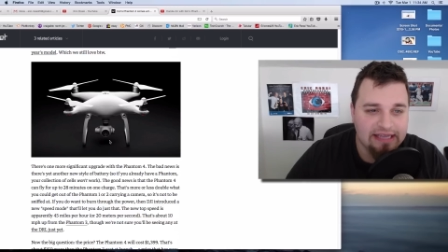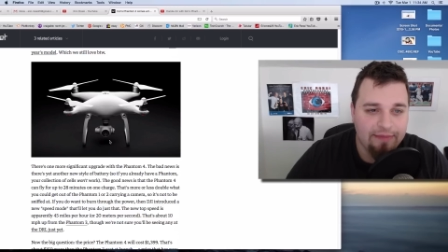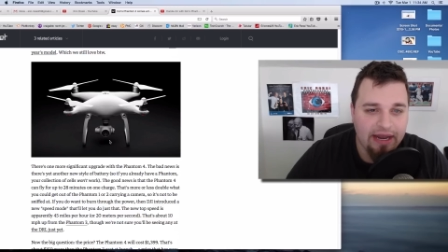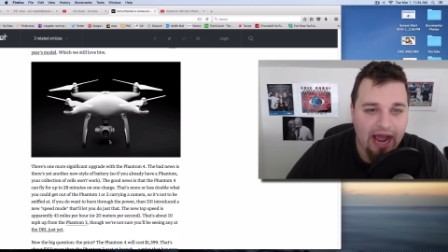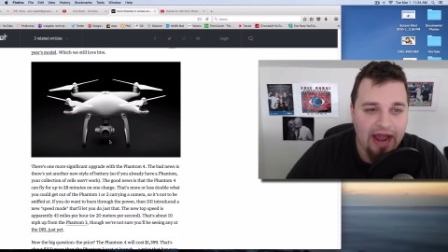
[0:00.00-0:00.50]
I
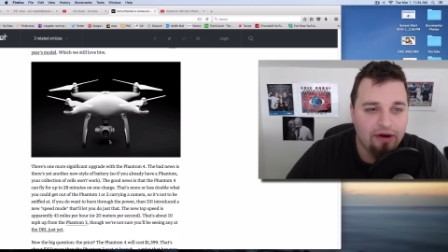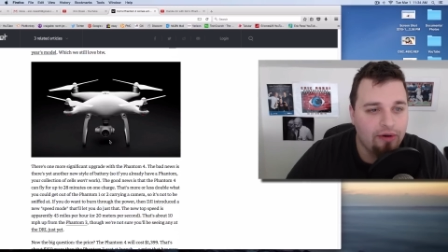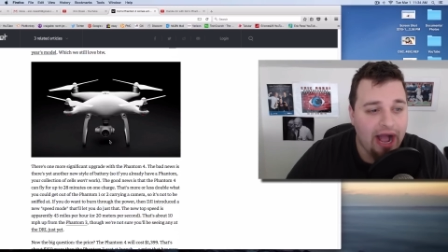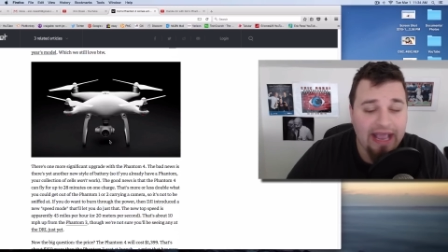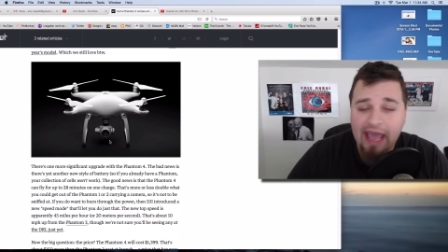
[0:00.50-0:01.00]
mean,
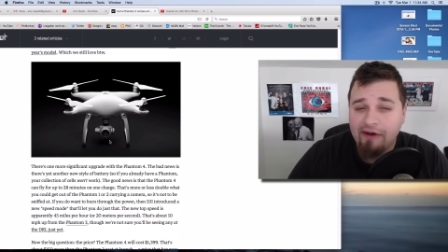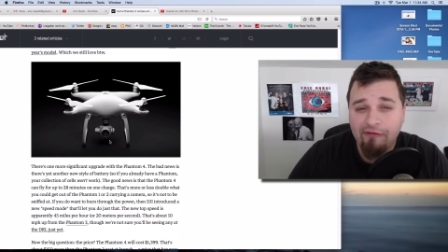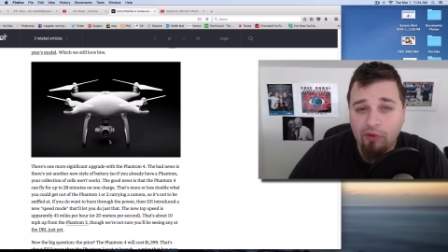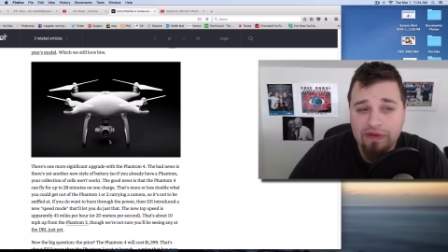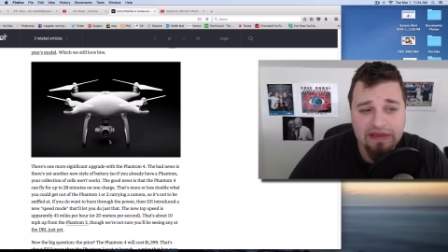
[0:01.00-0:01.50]
I can't
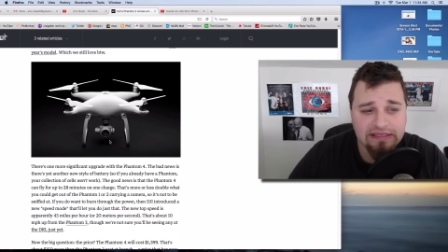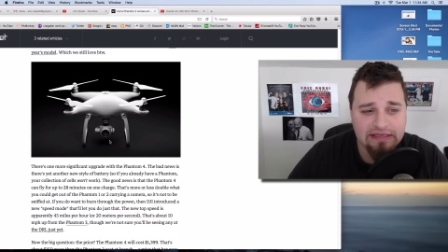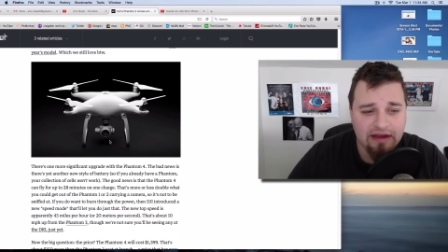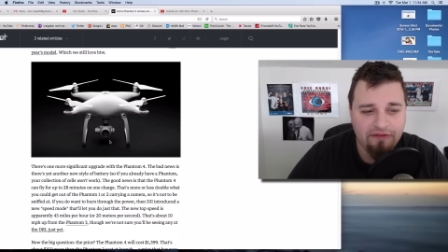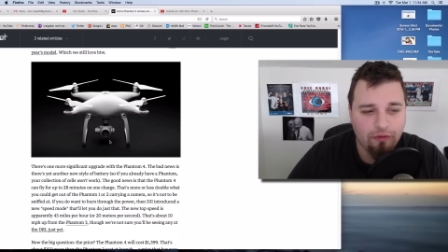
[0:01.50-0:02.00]
afford this,
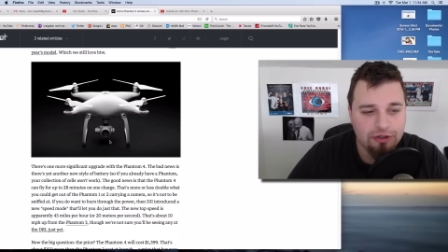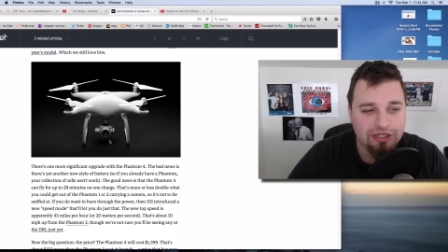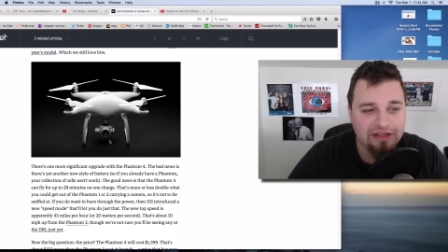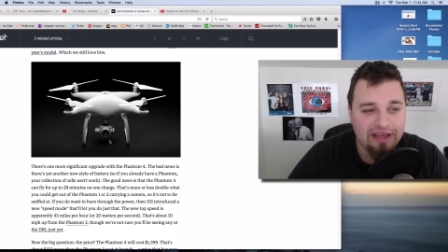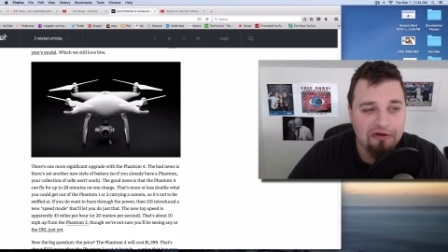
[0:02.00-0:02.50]

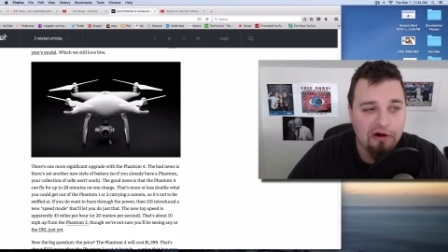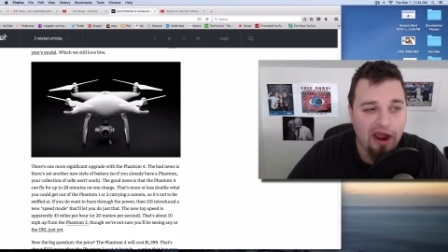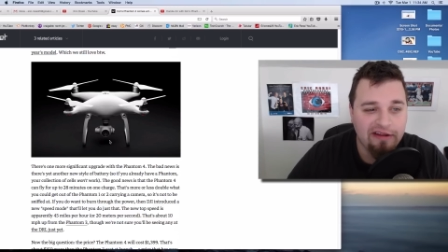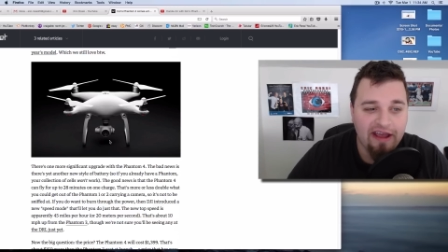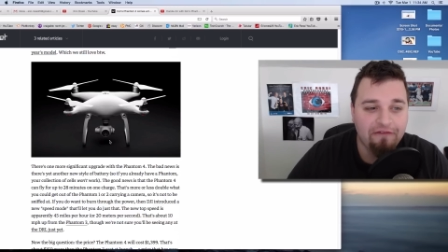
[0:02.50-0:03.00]
unfortunately, or
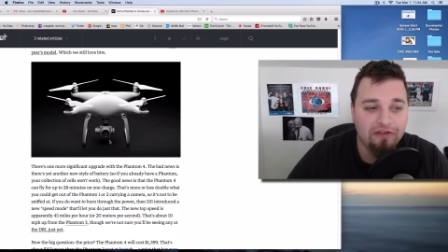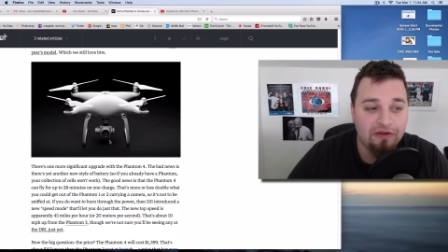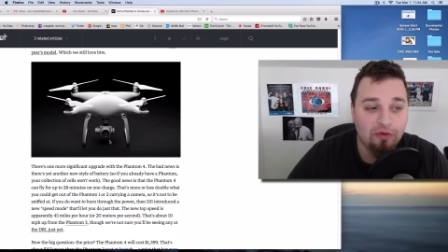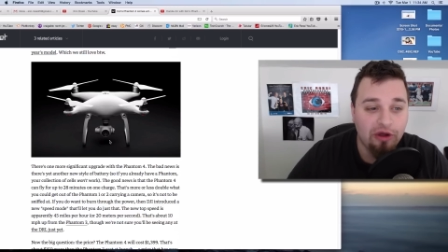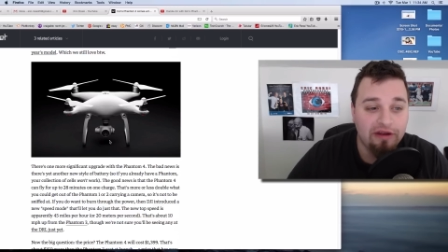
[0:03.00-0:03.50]
I
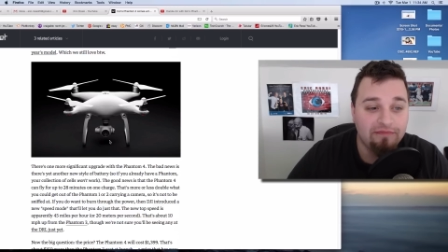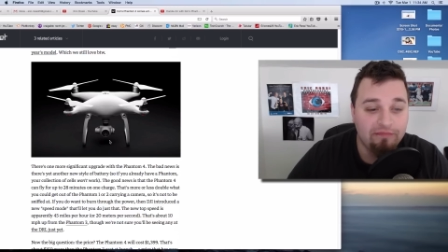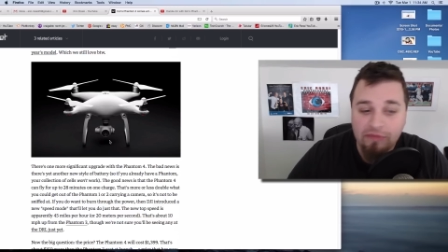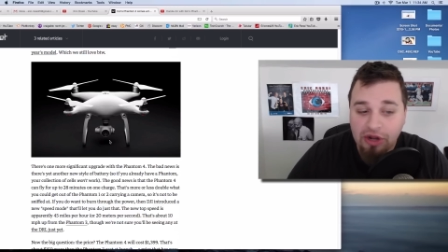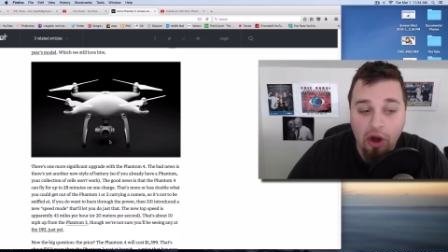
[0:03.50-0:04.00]
definitely would,
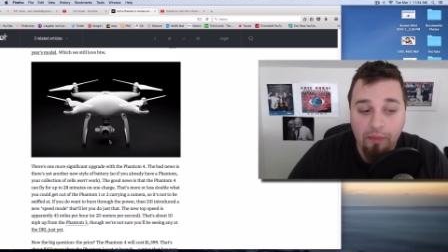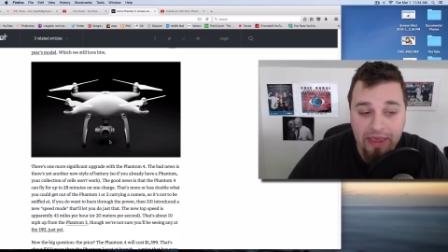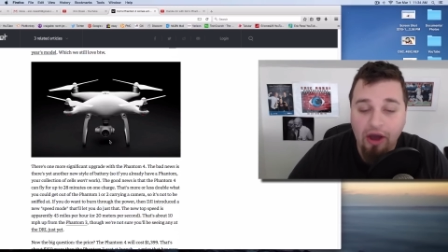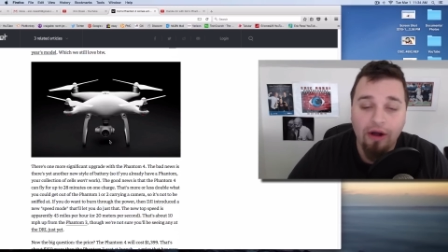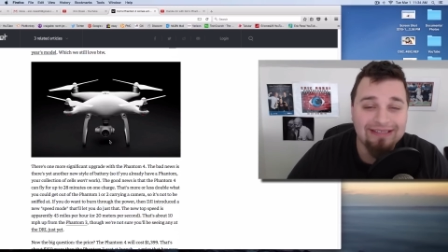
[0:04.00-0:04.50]
you know,
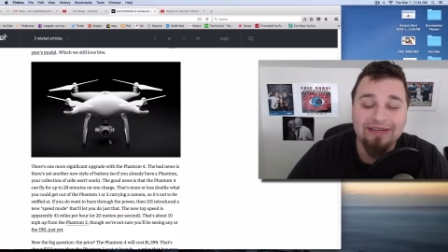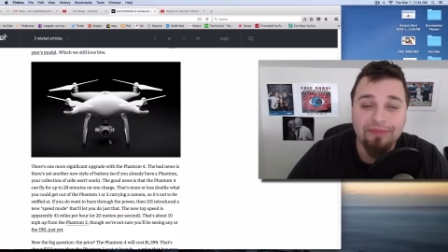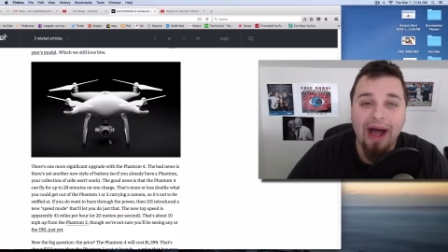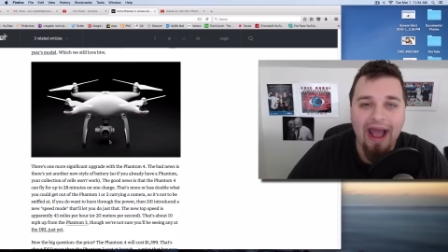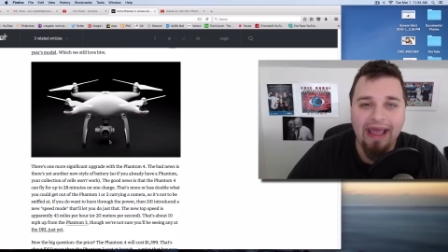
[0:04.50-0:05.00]
be on to
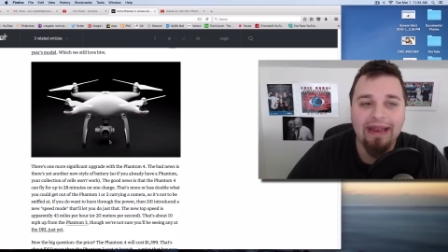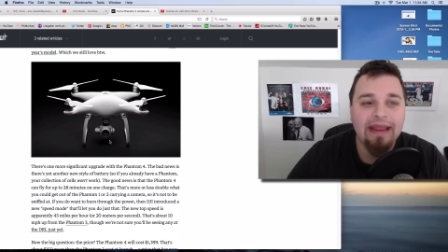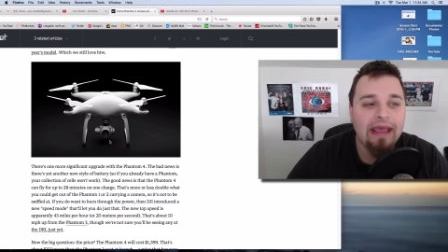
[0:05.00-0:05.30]
buy it.